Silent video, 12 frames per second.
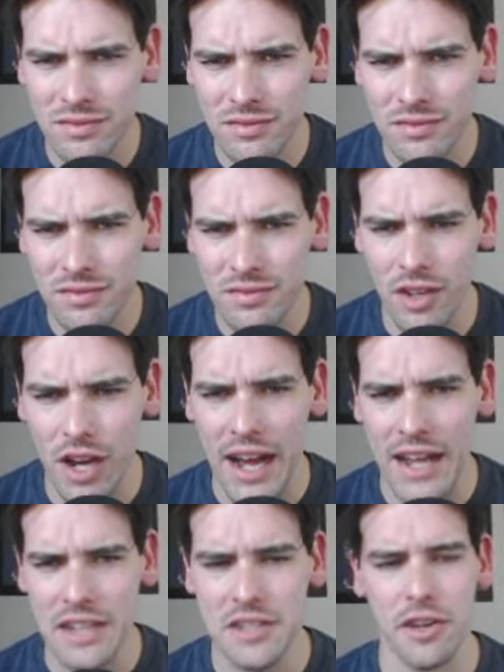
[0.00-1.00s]

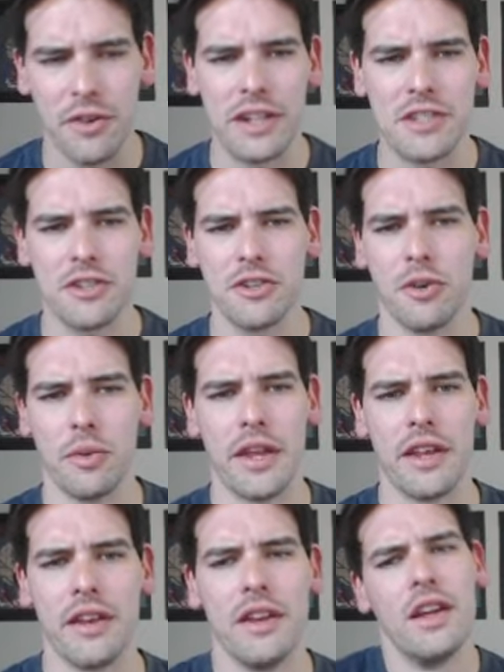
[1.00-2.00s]
Nice, congrats on your
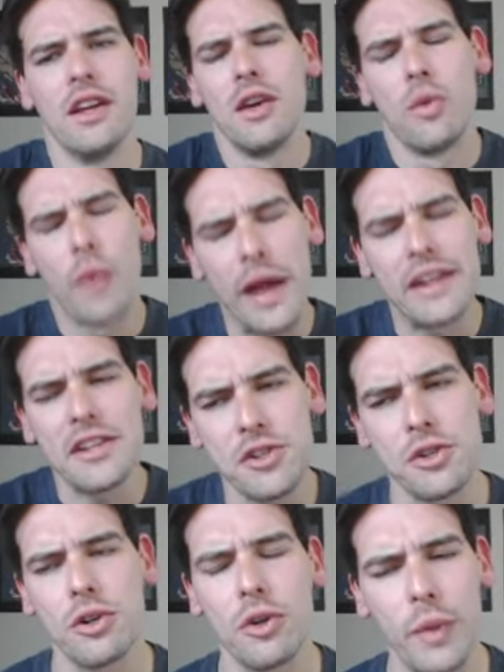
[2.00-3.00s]
win. Where does
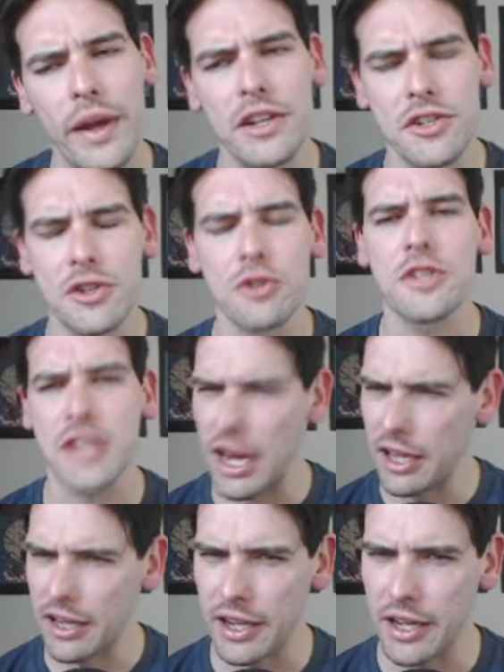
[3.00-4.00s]
your where does your
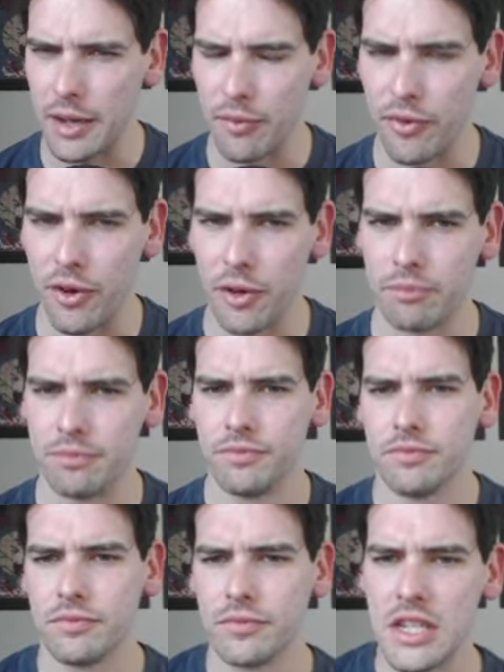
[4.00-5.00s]
scaling come from?
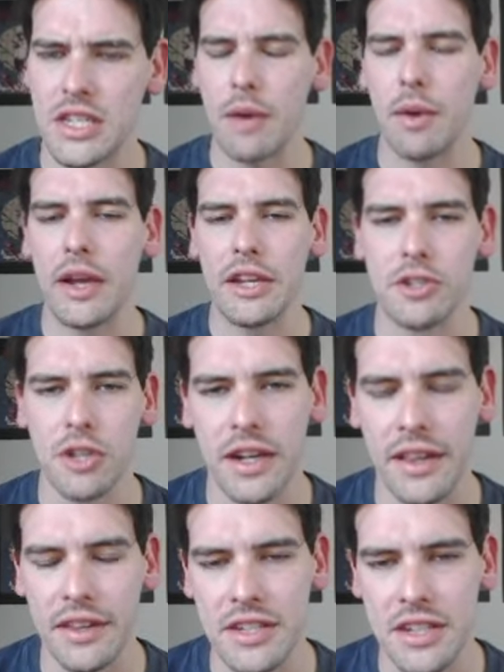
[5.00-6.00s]
Is that why you turn
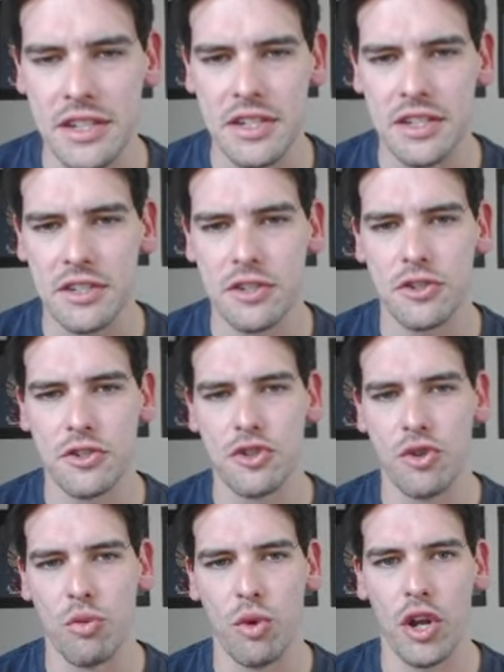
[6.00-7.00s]
down the tier sixes? Because
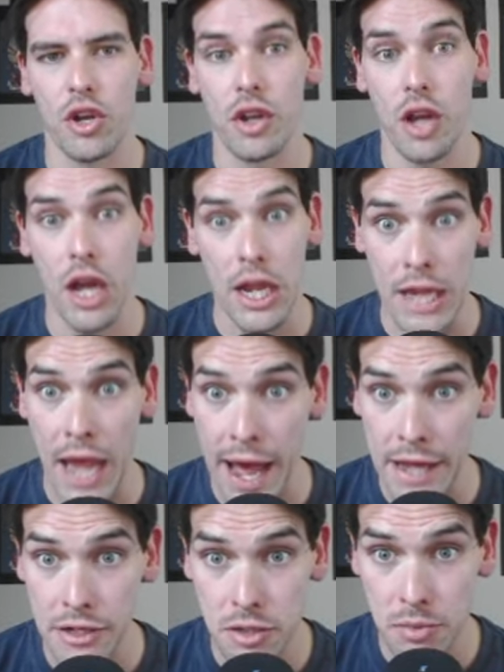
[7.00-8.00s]
you want a
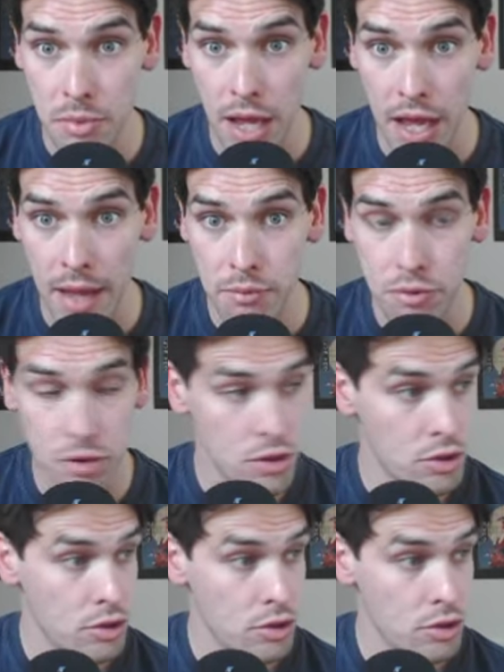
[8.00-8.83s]
cat, perhaps?